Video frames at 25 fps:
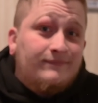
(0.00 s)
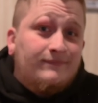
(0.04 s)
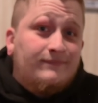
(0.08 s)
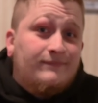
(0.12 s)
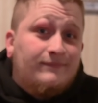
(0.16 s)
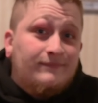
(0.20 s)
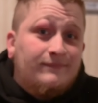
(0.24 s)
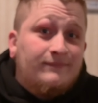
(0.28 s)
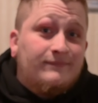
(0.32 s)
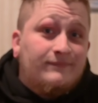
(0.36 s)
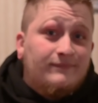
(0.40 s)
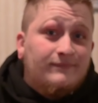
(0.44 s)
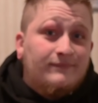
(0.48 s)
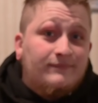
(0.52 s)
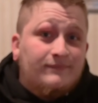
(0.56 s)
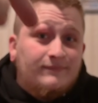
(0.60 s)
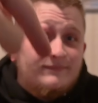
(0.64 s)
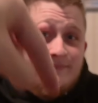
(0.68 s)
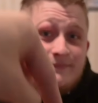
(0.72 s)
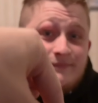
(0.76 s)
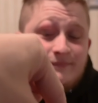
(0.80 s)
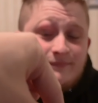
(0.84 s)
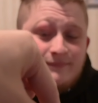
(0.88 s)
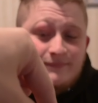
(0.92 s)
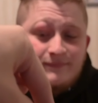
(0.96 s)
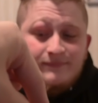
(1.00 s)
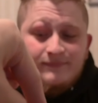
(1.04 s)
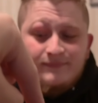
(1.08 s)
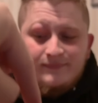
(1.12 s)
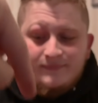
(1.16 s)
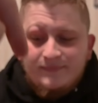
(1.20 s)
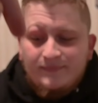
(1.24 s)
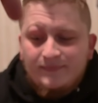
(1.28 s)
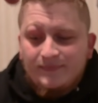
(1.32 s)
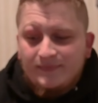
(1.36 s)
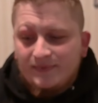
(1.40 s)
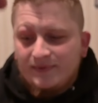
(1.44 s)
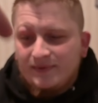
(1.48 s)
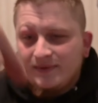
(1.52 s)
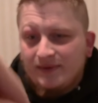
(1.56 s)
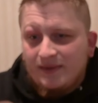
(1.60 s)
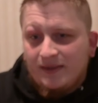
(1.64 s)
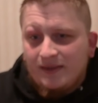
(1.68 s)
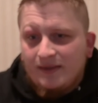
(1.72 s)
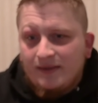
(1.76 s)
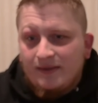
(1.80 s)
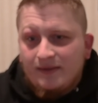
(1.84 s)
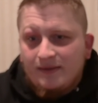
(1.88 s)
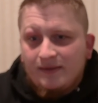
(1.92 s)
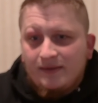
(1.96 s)
those in the description
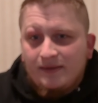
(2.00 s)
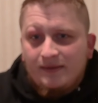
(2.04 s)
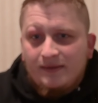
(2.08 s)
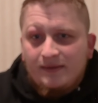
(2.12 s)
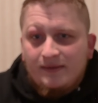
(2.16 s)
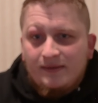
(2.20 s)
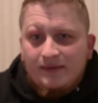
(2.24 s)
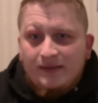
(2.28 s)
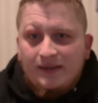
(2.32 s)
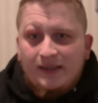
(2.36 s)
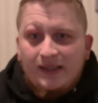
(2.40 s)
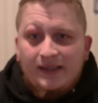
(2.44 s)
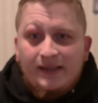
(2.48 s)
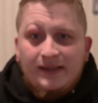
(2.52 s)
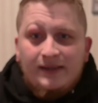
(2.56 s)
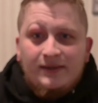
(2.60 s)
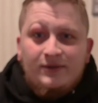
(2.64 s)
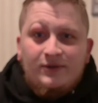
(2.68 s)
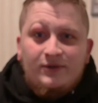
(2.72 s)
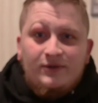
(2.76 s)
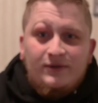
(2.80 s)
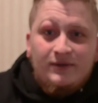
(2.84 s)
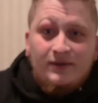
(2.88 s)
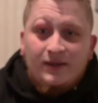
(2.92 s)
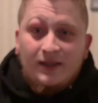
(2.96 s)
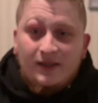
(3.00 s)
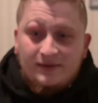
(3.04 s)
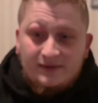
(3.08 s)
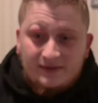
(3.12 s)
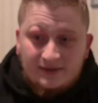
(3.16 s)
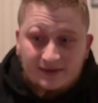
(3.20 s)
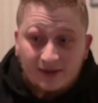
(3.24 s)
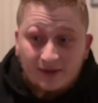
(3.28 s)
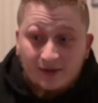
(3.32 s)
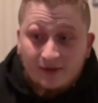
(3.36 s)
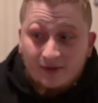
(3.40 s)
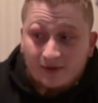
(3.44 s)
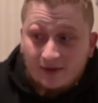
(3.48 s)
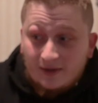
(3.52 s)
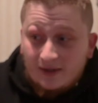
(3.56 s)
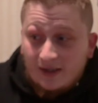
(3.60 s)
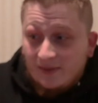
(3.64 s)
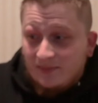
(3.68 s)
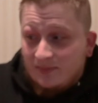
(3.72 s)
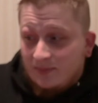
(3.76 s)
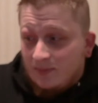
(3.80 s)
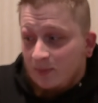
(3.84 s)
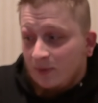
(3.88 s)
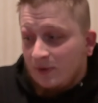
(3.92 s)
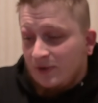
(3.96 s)
below. And then still a
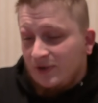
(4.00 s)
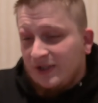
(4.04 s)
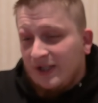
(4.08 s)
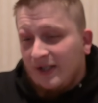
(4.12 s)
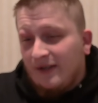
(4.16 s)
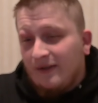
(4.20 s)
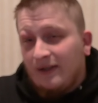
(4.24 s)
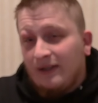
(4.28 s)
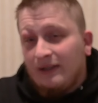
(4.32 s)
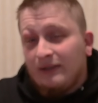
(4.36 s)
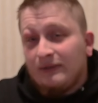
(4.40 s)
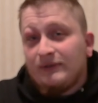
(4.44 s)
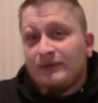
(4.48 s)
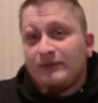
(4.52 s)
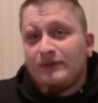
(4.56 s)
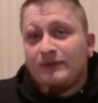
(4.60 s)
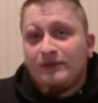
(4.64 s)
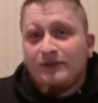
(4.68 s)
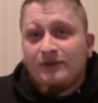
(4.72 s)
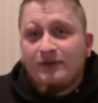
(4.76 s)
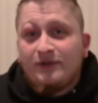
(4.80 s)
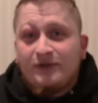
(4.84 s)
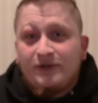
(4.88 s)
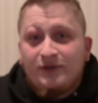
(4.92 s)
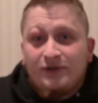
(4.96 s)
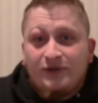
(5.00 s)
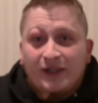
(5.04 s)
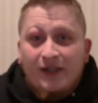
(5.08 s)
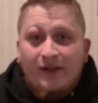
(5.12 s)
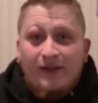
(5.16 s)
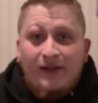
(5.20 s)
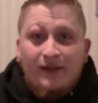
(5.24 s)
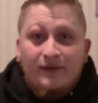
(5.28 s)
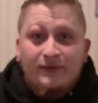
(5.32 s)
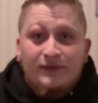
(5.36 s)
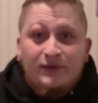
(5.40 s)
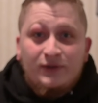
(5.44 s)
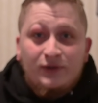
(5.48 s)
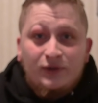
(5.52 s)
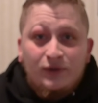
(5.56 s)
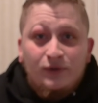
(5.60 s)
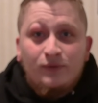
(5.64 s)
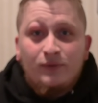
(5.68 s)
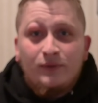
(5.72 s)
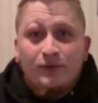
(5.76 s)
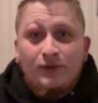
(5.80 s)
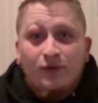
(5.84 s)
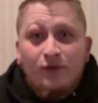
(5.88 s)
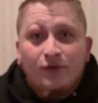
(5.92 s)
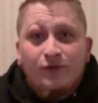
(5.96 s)
couple more shout-outs. Just shout out to
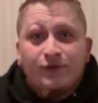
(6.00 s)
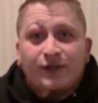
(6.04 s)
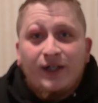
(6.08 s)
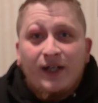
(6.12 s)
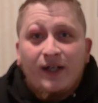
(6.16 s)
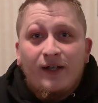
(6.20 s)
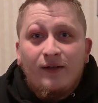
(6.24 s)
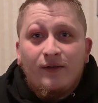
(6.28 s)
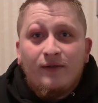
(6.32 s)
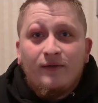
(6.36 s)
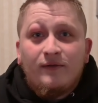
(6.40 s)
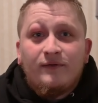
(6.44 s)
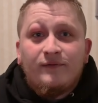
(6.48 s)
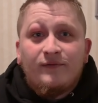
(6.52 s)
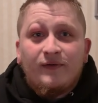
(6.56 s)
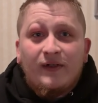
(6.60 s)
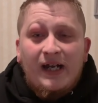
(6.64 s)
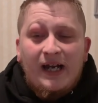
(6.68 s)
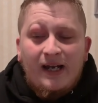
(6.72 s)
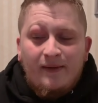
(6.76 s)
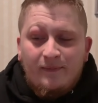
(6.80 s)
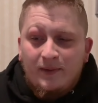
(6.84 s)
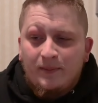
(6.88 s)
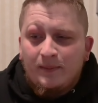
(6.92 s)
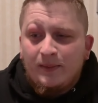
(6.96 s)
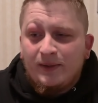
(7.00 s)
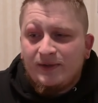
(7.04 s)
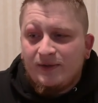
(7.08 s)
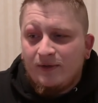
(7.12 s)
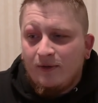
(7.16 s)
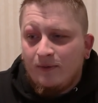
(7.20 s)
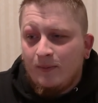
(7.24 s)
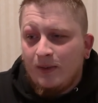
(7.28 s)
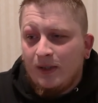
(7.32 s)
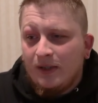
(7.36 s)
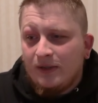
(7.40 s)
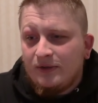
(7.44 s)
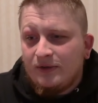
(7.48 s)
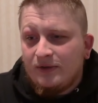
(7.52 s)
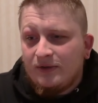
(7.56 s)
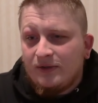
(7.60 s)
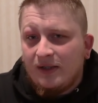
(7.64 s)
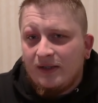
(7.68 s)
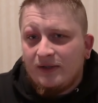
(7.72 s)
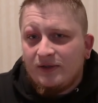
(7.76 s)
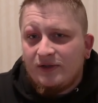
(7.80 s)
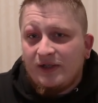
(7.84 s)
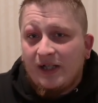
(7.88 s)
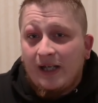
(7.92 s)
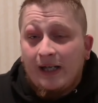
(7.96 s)
you and your channel for having me so much.
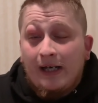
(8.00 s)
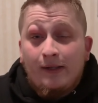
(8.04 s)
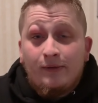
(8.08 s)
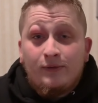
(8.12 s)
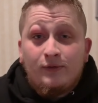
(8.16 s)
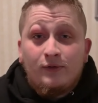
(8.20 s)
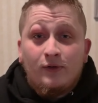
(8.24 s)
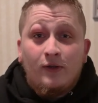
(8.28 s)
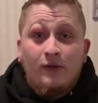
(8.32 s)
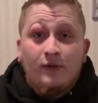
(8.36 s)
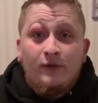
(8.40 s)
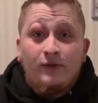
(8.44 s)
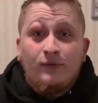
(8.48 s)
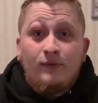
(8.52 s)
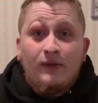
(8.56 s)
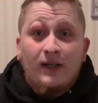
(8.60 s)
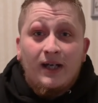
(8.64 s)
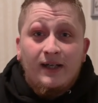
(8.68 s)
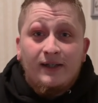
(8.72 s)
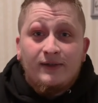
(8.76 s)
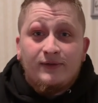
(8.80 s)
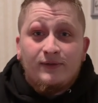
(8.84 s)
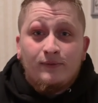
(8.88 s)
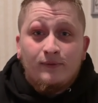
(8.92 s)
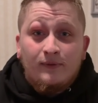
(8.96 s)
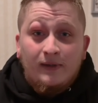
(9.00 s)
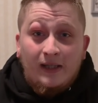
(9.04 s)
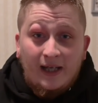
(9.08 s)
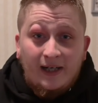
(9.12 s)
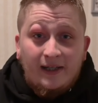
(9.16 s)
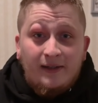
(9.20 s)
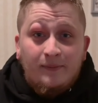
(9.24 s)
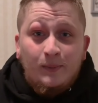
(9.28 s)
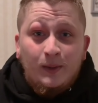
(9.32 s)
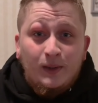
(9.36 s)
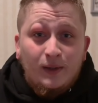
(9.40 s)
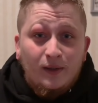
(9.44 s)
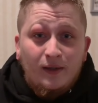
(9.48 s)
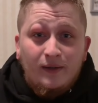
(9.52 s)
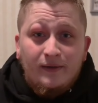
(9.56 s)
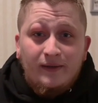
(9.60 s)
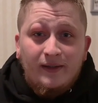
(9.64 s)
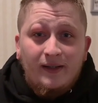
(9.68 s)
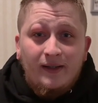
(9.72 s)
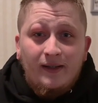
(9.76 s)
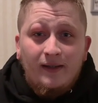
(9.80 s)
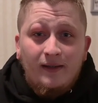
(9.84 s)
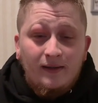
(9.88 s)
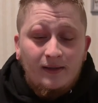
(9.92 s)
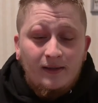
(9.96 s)
And shout out to all you guys who like me on
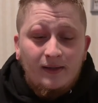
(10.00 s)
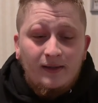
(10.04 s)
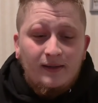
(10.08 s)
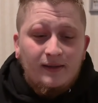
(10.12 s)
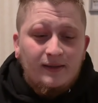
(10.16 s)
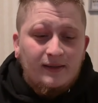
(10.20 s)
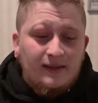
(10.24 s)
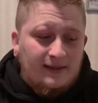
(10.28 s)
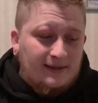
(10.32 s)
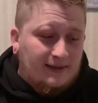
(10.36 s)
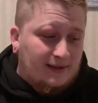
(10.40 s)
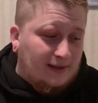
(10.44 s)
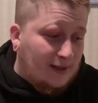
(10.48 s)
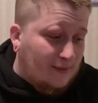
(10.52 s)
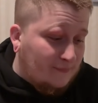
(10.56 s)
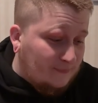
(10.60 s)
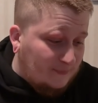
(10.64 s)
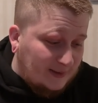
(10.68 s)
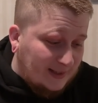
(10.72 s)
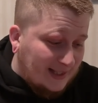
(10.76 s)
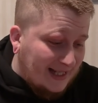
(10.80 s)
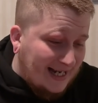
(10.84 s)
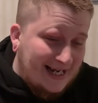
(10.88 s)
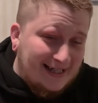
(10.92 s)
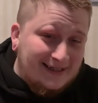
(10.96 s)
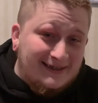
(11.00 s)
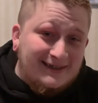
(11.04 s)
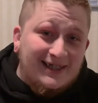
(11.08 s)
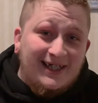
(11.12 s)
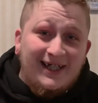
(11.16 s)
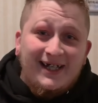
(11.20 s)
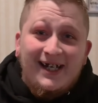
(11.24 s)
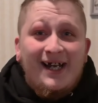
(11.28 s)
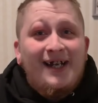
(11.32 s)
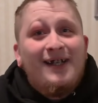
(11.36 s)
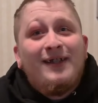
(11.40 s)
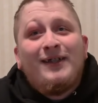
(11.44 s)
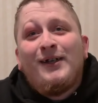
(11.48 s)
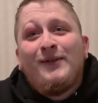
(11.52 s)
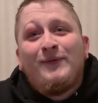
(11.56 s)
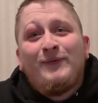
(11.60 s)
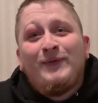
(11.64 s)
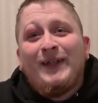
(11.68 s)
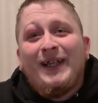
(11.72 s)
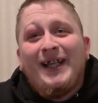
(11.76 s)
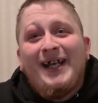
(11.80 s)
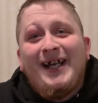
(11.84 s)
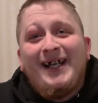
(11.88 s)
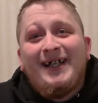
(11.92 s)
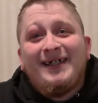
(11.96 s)
there and love Glads like I love
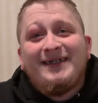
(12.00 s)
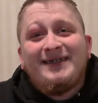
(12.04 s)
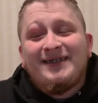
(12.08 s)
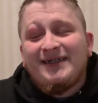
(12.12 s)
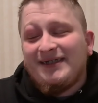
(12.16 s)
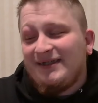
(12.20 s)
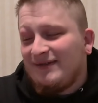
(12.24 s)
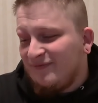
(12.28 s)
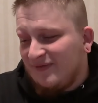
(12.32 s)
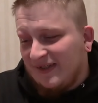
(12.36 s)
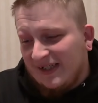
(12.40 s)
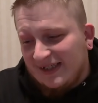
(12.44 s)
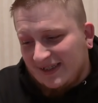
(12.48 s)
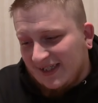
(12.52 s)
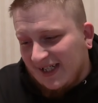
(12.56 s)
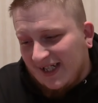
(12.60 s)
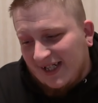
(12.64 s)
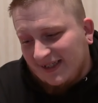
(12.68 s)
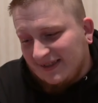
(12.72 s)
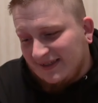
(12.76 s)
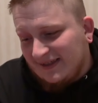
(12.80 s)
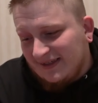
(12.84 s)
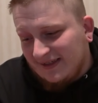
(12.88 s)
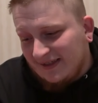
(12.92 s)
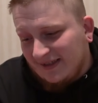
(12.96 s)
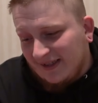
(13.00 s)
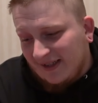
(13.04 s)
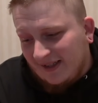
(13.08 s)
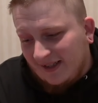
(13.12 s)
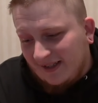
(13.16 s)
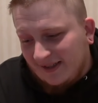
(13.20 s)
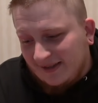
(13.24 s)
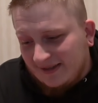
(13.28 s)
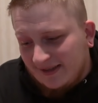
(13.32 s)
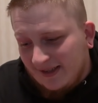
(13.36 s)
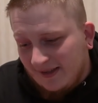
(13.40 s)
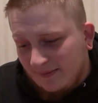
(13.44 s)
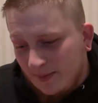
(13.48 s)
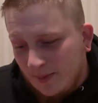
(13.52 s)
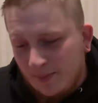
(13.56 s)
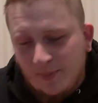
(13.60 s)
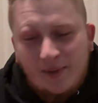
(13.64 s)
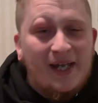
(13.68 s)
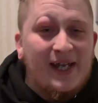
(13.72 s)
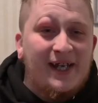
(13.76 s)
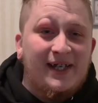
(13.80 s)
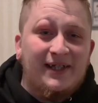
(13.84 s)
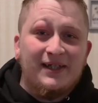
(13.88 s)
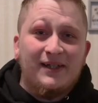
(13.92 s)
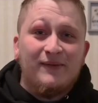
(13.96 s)
Glads. It's fantastic. Like I said, I've been
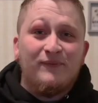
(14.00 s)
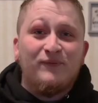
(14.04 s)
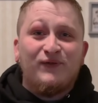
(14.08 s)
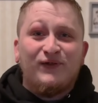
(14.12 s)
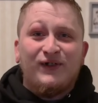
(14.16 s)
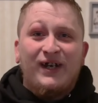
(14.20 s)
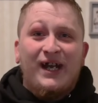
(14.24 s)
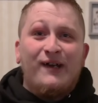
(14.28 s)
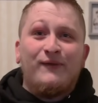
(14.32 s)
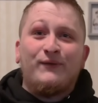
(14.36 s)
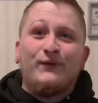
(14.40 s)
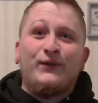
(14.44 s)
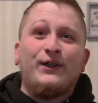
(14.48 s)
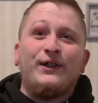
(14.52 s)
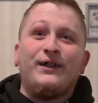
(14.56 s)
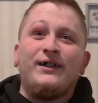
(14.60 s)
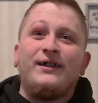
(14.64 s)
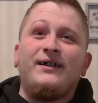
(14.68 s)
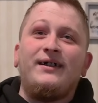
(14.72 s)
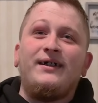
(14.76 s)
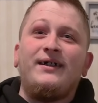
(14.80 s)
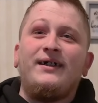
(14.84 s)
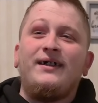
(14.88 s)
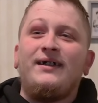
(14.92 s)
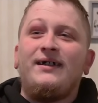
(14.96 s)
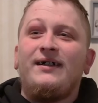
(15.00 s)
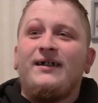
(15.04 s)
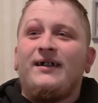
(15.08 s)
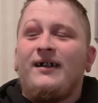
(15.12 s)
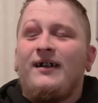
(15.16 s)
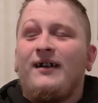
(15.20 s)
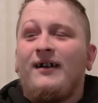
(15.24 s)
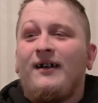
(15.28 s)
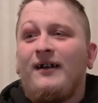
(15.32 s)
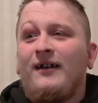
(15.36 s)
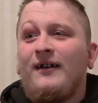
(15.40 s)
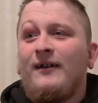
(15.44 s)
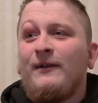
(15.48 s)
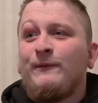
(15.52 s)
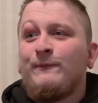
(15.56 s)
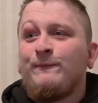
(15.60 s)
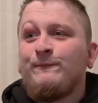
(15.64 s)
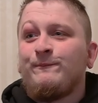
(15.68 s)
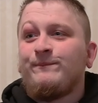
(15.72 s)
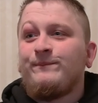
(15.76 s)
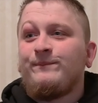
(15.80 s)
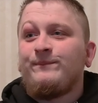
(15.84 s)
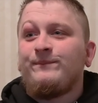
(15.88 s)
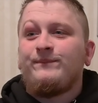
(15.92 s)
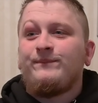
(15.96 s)
playing them forever. And